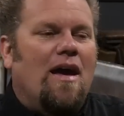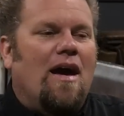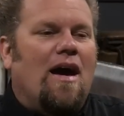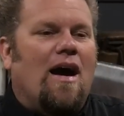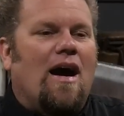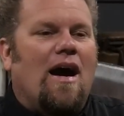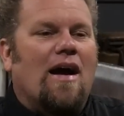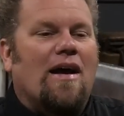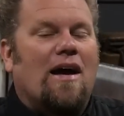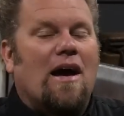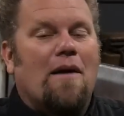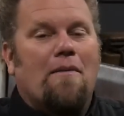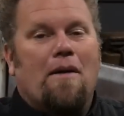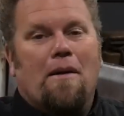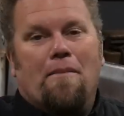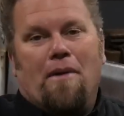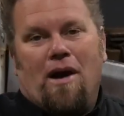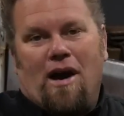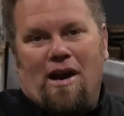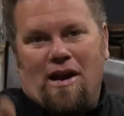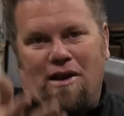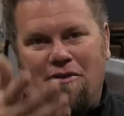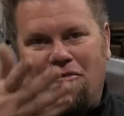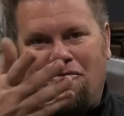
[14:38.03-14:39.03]
I got my
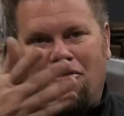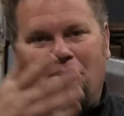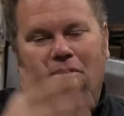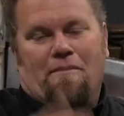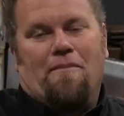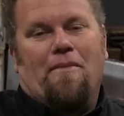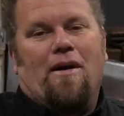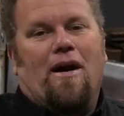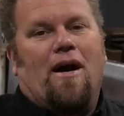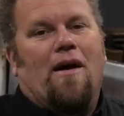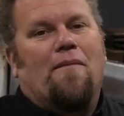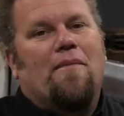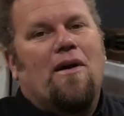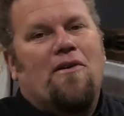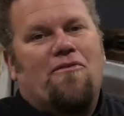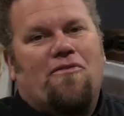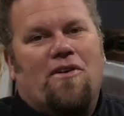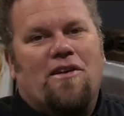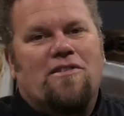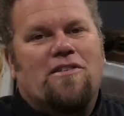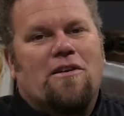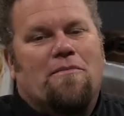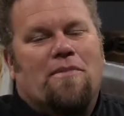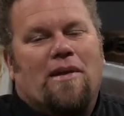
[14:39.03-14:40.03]
body from my
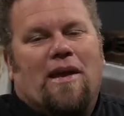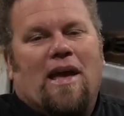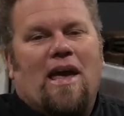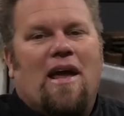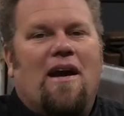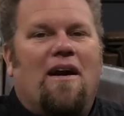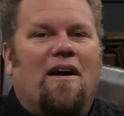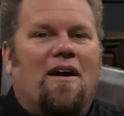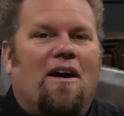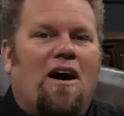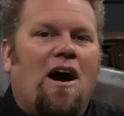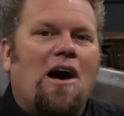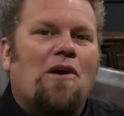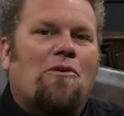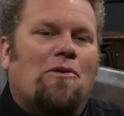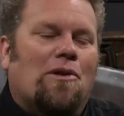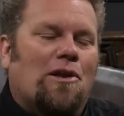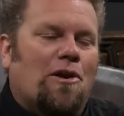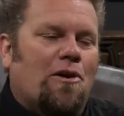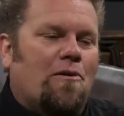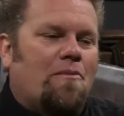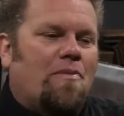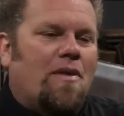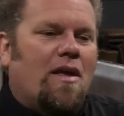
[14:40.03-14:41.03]
friends up in Canada,
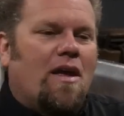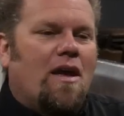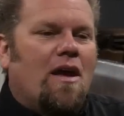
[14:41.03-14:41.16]
Aqualoo.